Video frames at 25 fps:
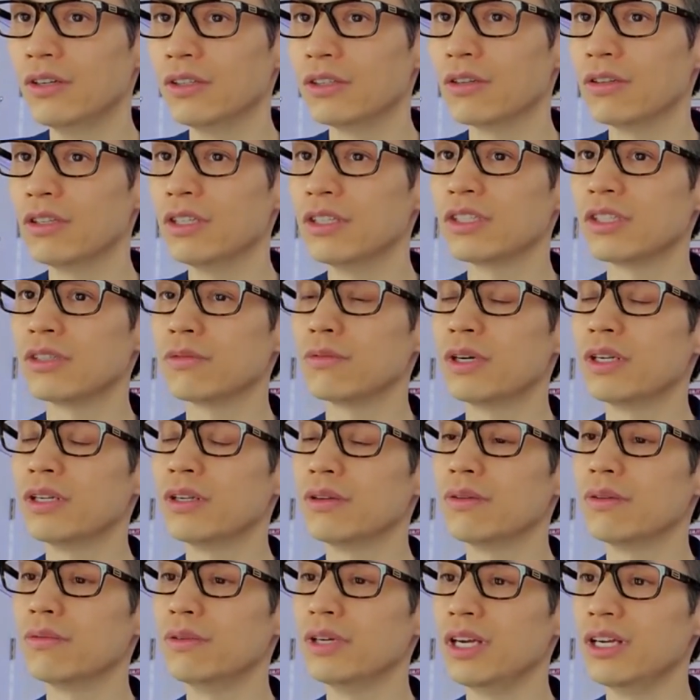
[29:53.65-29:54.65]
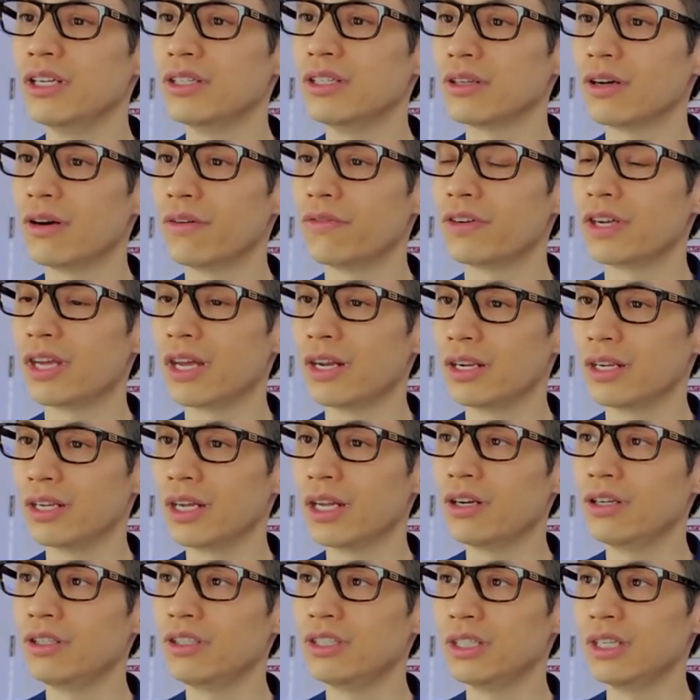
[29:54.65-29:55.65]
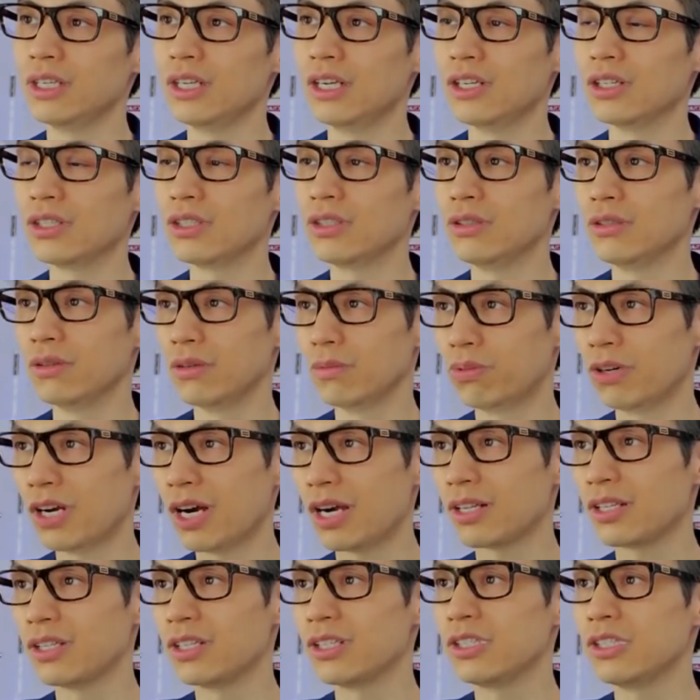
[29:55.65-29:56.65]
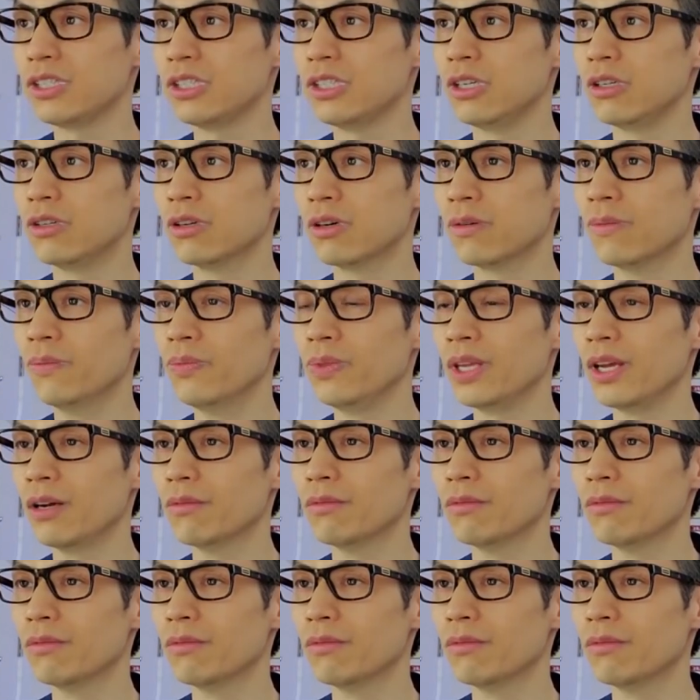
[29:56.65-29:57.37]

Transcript: So this is one of the ways of getting energy, is to practice Qigong.